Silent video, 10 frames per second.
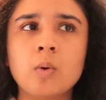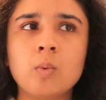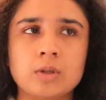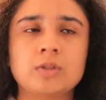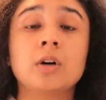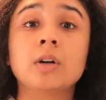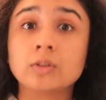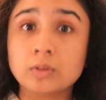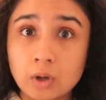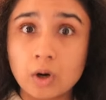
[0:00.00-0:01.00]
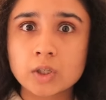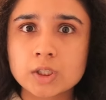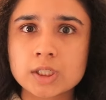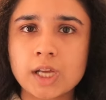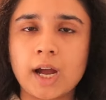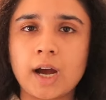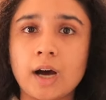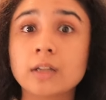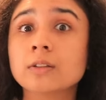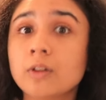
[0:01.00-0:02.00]
was a lot, uh,
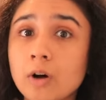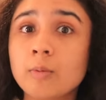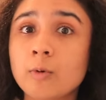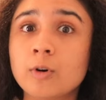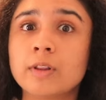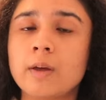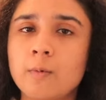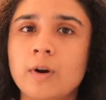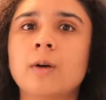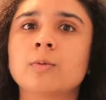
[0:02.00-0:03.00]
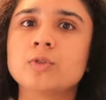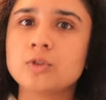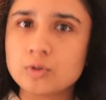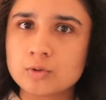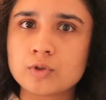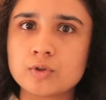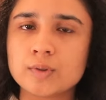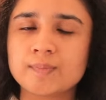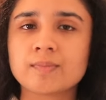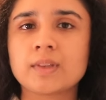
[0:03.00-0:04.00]
a lot more than what I was used
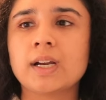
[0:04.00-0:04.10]
to.